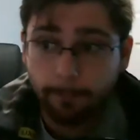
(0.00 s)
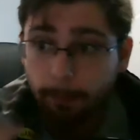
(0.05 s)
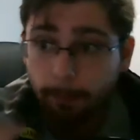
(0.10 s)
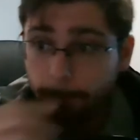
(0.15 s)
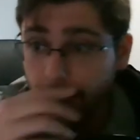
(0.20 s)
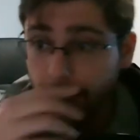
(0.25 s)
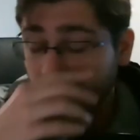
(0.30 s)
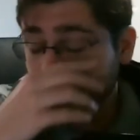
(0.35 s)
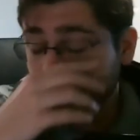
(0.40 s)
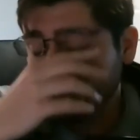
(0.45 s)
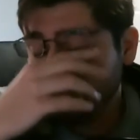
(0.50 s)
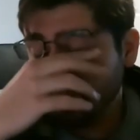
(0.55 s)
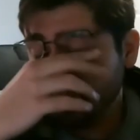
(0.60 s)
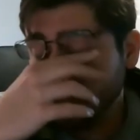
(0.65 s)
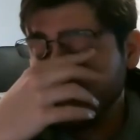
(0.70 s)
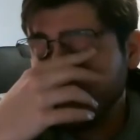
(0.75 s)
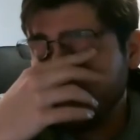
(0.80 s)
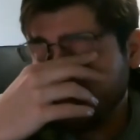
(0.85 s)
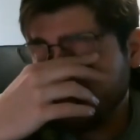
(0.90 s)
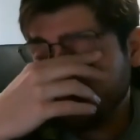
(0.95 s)
but I didn't
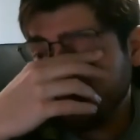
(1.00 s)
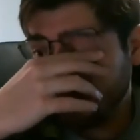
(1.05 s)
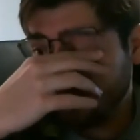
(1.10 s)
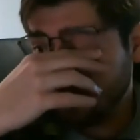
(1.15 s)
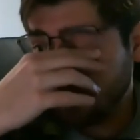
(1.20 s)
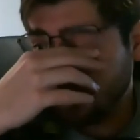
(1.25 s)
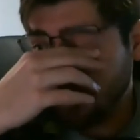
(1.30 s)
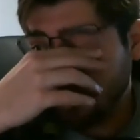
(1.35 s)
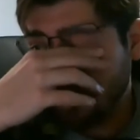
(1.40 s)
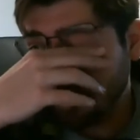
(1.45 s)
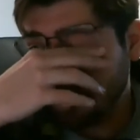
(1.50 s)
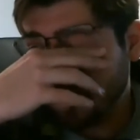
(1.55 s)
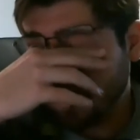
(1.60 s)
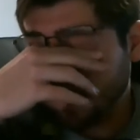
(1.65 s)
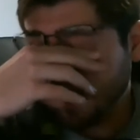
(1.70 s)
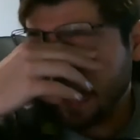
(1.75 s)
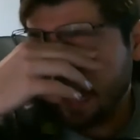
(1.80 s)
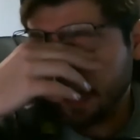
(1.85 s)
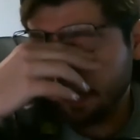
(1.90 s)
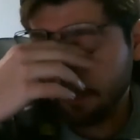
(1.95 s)
really get it for the show.
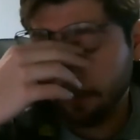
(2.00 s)
I got it